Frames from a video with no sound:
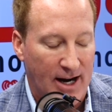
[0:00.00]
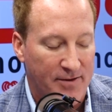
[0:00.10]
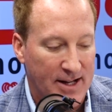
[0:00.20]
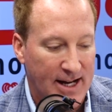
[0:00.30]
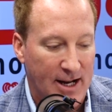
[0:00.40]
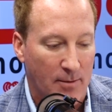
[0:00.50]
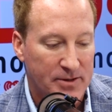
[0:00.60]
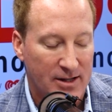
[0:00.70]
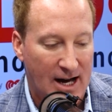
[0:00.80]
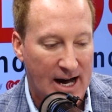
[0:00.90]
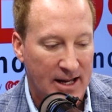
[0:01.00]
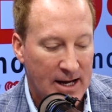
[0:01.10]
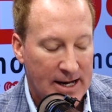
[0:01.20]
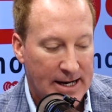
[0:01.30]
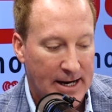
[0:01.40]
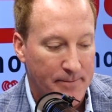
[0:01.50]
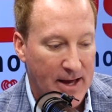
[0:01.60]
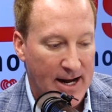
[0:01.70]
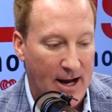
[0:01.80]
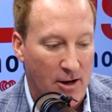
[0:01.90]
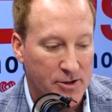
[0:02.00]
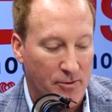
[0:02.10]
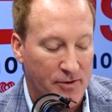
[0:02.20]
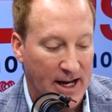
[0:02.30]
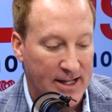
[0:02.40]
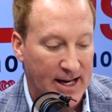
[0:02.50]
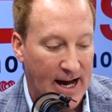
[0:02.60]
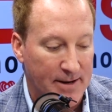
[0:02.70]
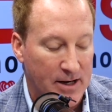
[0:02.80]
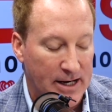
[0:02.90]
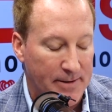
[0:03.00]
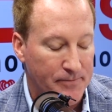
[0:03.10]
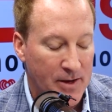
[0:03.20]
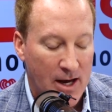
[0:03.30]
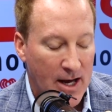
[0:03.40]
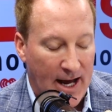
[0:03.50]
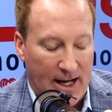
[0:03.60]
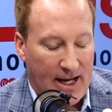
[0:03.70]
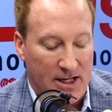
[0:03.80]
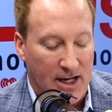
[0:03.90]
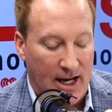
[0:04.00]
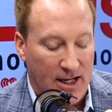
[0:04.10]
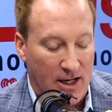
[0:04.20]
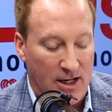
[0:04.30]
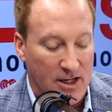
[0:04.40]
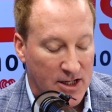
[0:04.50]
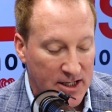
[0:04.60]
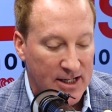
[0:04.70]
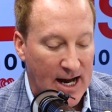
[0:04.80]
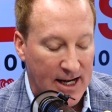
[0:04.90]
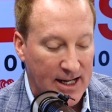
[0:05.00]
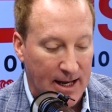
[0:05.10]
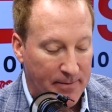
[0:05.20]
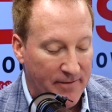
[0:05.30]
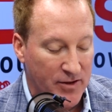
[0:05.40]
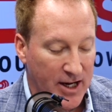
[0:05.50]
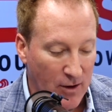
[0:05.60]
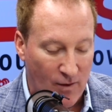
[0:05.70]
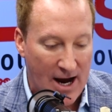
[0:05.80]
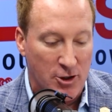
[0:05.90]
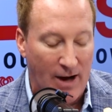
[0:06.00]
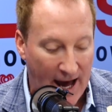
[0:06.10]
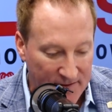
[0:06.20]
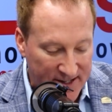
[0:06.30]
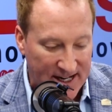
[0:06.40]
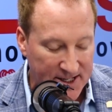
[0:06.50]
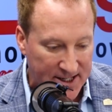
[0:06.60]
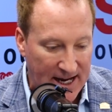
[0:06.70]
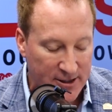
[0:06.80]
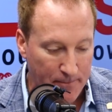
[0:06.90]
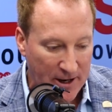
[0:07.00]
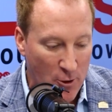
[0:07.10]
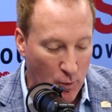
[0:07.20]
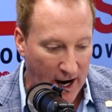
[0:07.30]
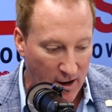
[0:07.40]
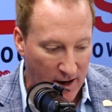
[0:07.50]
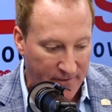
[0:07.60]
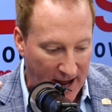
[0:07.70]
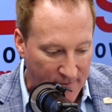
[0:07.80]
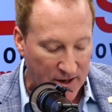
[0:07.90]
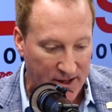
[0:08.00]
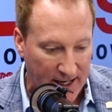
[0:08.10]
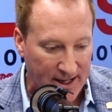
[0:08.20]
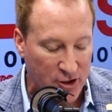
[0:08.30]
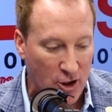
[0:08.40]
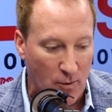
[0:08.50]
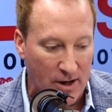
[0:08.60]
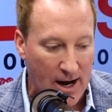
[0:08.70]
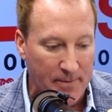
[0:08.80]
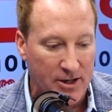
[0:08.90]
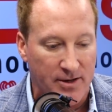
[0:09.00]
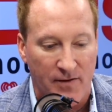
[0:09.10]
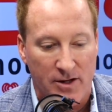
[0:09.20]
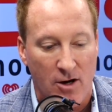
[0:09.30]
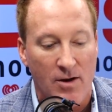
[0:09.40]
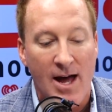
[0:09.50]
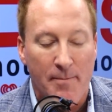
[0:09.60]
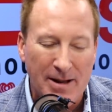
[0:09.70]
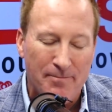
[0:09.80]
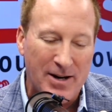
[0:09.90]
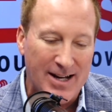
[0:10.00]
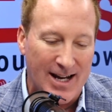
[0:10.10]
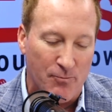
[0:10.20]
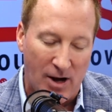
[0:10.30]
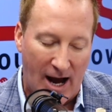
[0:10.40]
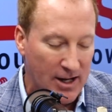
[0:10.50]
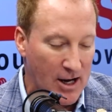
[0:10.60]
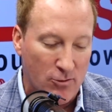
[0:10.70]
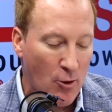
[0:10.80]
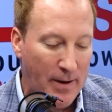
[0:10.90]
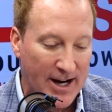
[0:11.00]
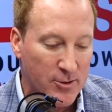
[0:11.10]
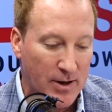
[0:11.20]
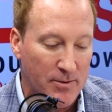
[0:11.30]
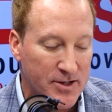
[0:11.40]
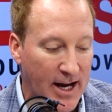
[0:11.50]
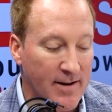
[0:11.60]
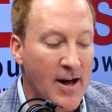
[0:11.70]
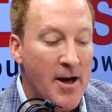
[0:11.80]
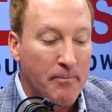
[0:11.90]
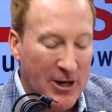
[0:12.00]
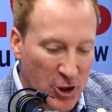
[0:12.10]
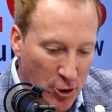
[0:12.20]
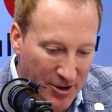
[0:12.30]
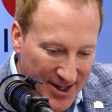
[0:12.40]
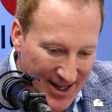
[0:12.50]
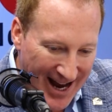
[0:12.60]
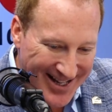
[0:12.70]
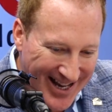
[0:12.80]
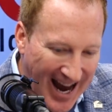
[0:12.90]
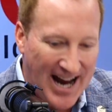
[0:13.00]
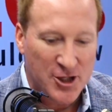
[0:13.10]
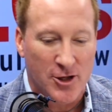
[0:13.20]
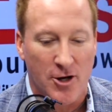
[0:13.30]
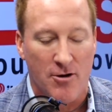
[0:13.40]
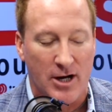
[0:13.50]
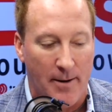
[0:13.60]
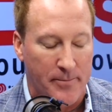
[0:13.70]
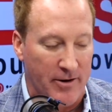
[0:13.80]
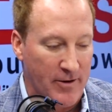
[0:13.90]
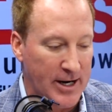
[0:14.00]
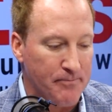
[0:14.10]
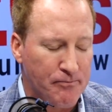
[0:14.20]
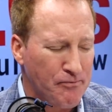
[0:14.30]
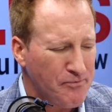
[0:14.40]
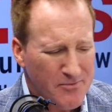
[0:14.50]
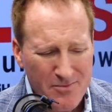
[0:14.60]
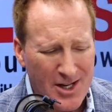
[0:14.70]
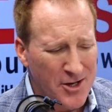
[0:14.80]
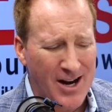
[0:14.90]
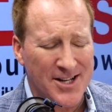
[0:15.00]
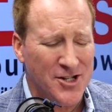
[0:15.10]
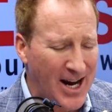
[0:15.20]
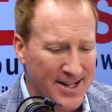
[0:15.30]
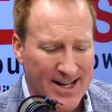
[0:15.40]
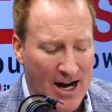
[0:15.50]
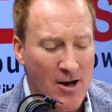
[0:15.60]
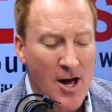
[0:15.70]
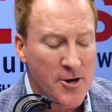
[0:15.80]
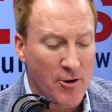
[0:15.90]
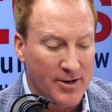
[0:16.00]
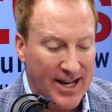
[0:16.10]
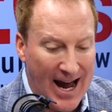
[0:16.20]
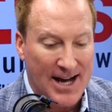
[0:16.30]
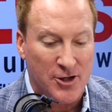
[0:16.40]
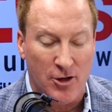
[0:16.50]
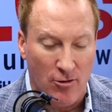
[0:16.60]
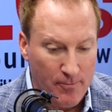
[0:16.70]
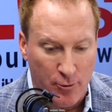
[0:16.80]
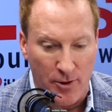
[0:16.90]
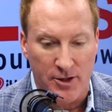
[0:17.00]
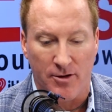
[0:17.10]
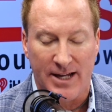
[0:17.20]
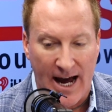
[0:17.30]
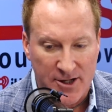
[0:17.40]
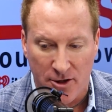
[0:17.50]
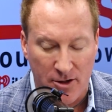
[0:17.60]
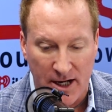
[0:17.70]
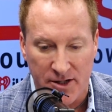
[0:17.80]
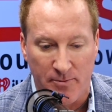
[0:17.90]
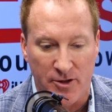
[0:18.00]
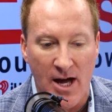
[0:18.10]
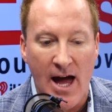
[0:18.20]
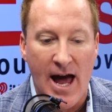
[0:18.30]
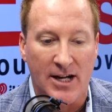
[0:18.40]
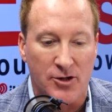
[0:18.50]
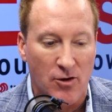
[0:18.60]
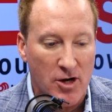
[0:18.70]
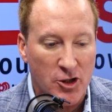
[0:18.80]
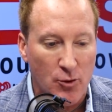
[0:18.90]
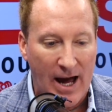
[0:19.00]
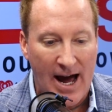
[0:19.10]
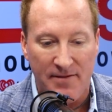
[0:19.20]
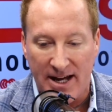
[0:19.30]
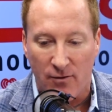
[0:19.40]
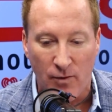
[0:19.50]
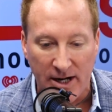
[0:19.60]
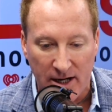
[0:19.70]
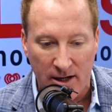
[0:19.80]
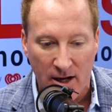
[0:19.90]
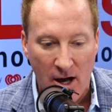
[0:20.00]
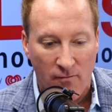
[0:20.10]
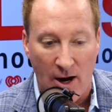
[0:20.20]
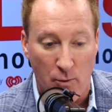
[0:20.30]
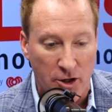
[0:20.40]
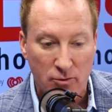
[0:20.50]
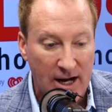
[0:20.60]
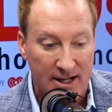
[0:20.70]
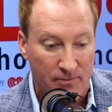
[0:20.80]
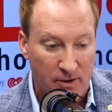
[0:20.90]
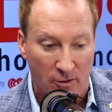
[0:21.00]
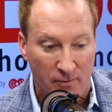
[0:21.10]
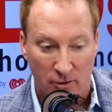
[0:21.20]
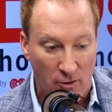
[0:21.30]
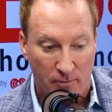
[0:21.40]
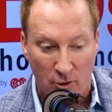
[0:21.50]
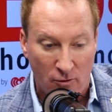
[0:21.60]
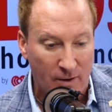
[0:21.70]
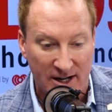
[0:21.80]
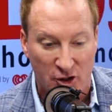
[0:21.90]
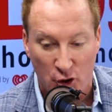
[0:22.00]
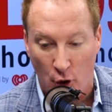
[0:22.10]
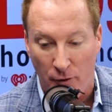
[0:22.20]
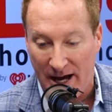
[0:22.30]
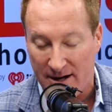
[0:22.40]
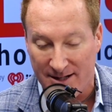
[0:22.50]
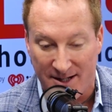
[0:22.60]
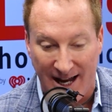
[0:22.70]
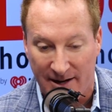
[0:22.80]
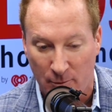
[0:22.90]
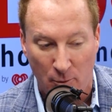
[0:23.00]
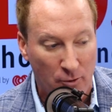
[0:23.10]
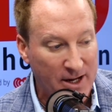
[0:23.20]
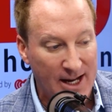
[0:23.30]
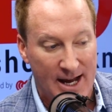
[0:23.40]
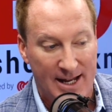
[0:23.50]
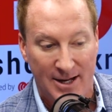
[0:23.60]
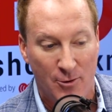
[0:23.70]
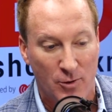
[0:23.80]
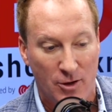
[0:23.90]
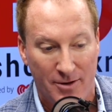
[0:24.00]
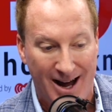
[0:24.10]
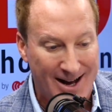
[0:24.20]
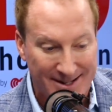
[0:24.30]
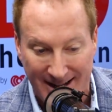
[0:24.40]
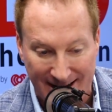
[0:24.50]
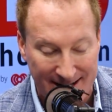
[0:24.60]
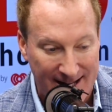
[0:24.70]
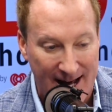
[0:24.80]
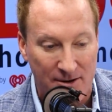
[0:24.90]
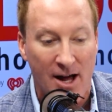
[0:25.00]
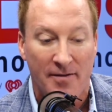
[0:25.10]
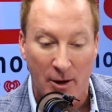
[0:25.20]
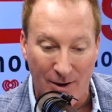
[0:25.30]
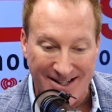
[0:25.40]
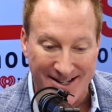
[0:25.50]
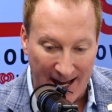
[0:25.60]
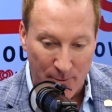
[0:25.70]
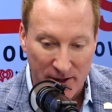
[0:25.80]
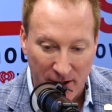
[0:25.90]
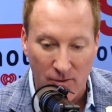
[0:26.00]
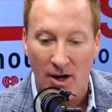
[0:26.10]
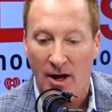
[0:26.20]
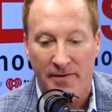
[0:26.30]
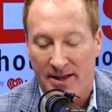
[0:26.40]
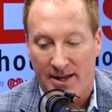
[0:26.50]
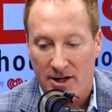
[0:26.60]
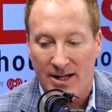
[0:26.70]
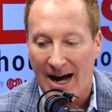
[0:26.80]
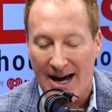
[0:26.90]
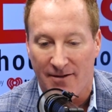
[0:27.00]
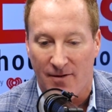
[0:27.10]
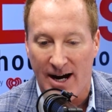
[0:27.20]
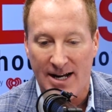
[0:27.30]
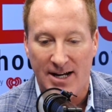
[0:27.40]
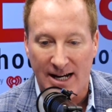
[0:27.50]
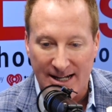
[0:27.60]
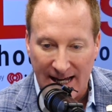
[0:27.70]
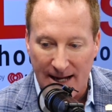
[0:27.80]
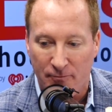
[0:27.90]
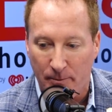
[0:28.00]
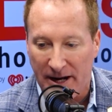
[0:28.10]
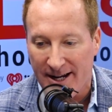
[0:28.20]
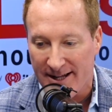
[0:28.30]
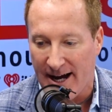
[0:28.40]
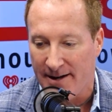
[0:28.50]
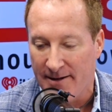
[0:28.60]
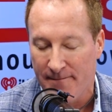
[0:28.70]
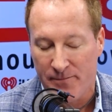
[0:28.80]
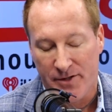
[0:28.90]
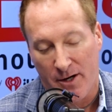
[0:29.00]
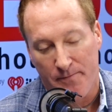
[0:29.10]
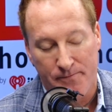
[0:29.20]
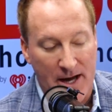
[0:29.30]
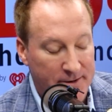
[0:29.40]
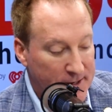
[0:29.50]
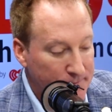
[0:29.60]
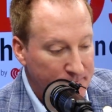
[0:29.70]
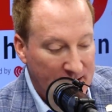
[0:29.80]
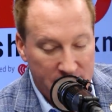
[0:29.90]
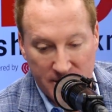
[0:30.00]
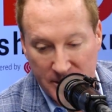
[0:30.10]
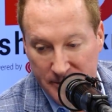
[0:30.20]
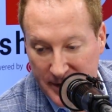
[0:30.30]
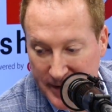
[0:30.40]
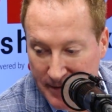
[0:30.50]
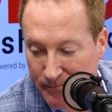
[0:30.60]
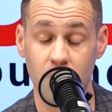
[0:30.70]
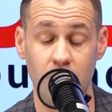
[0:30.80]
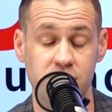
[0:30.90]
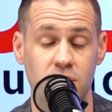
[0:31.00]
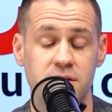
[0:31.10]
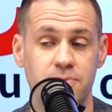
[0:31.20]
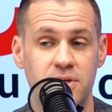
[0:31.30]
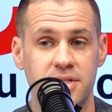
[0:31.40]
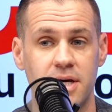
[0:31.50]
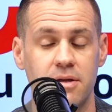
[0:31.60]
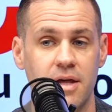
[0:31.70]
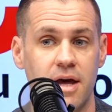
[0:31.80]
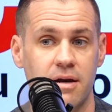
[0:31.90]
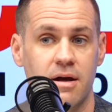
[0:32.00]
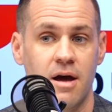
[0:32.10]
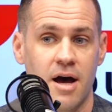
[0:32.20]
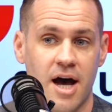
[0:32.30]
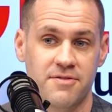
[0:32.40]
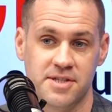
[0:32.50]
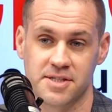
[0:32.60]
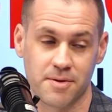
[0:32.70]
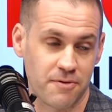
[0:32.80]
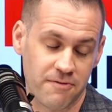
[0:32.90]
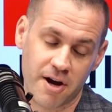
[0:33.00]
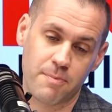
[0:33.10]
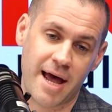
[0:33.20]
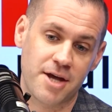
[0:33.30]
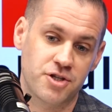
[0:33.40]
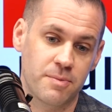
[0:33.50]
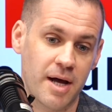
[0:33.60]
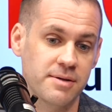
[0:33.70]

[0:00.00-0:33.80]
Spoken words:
I think that helps a lot, and I also think that you just got to keep everything around you. Have a sixth sense and be aware of everything that's going on. Because if you don't, but again, I'll go back to what I was saying. Because you're attached to your company, right? You're not checked out. You're attached to your employees. You're attached to your customers. And as long as you have that arena, right, where you got, your arena is sold out and standing room only, and you're the hottest ticket in town, they want to stay with you, then you got it, right? And you got to keep repeating that. So I don't know. That's what I think. No, that's awesome. You could tell that obviously something you're very passionate about.